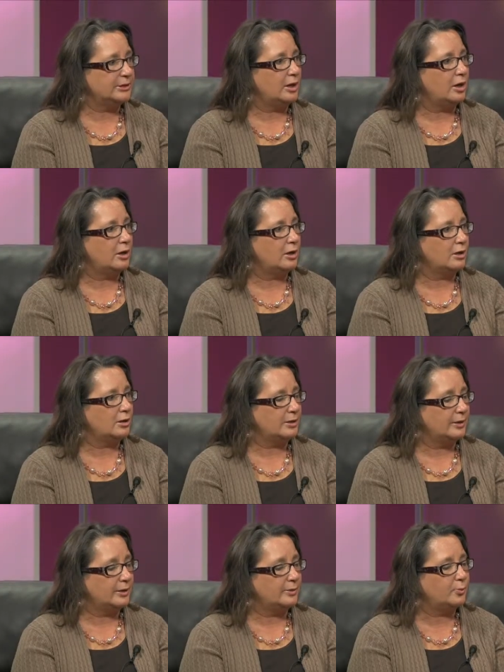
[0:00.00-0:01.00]
Our
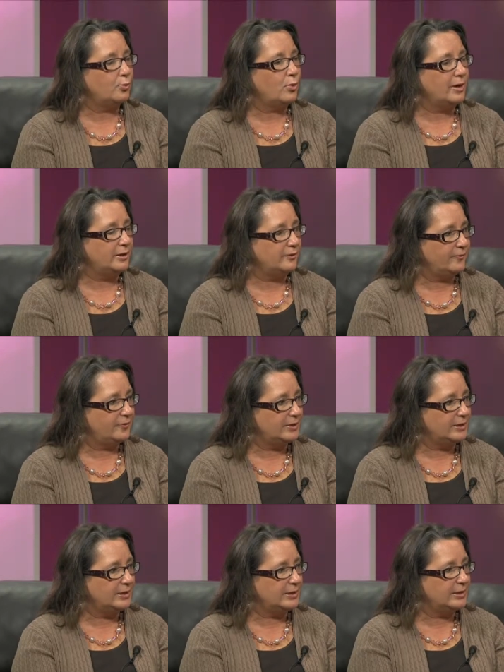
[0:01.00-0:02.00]
uh, one of
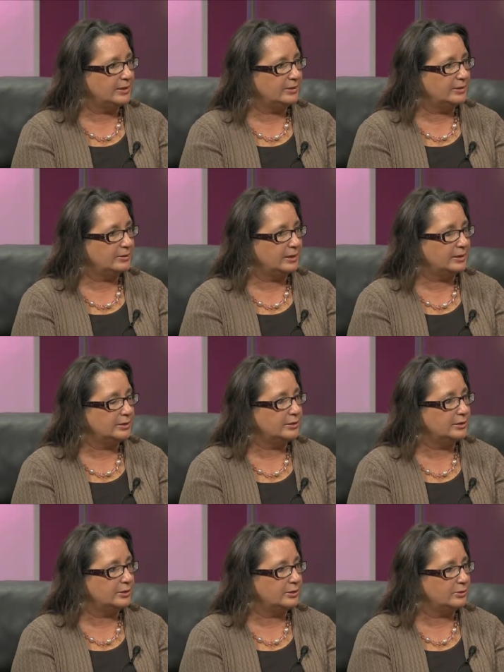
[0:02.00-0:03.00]
the uh,
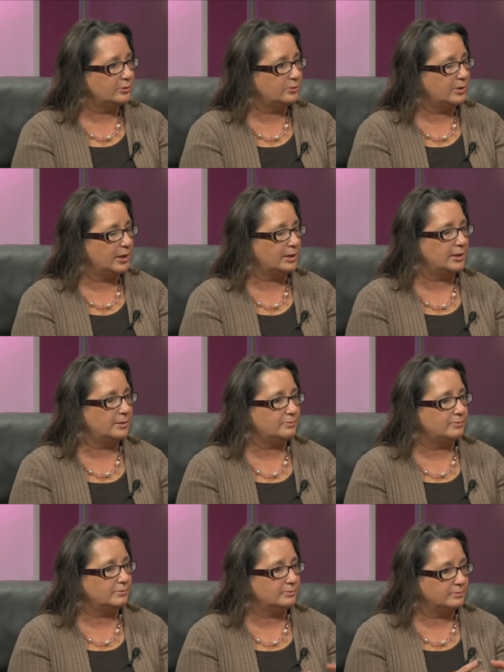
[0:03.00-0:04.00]
you know um,